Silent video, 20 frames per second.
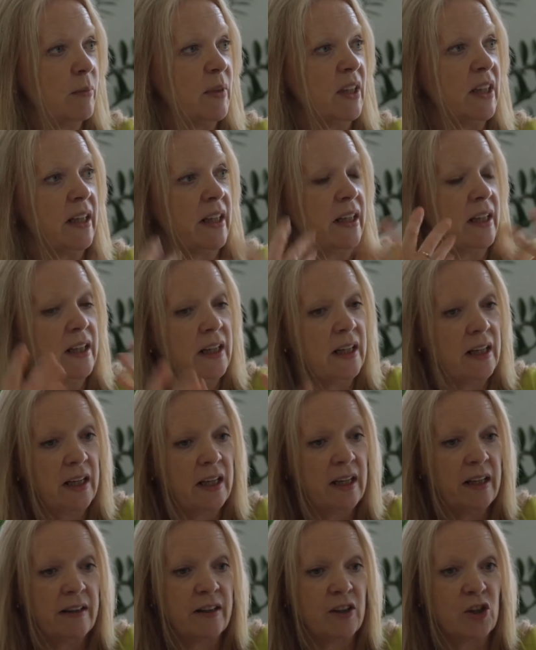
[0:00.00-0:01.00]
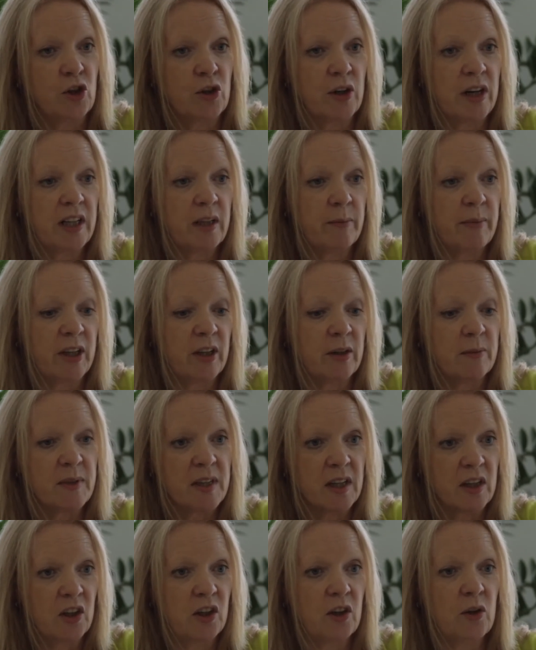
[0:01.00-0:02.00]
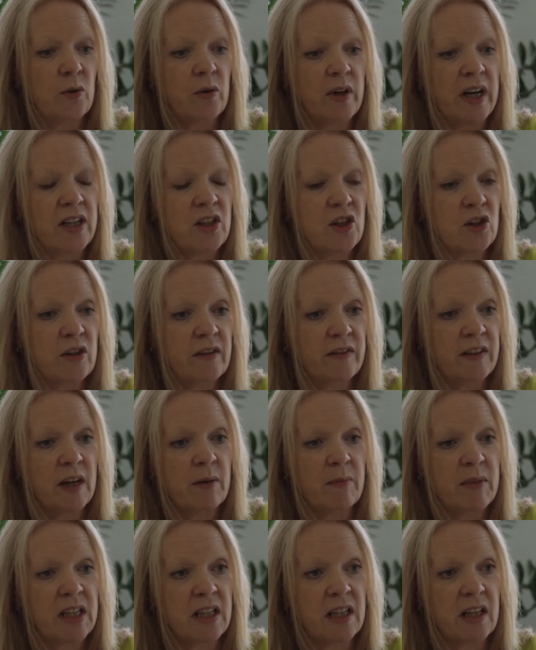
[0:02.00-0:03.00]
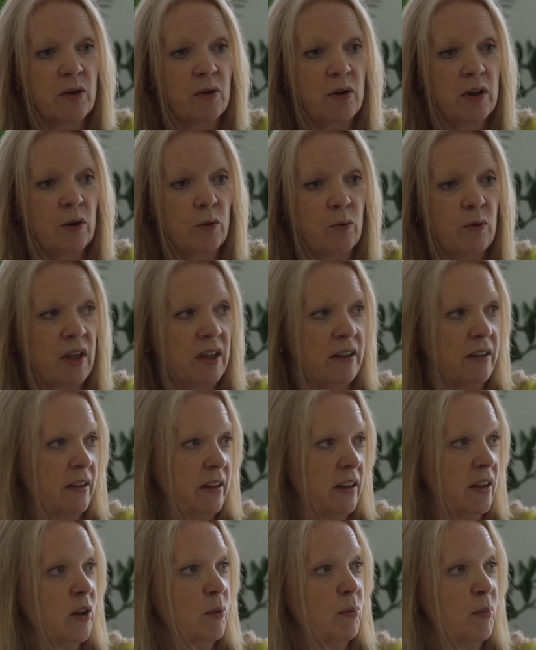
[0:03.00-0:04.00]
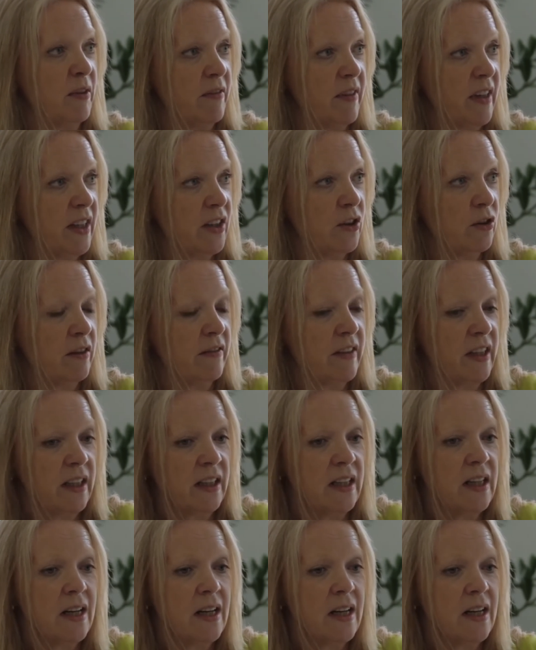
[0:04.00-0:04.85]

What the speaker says: and the trainer becomes the curator of that material rather than the provider of it.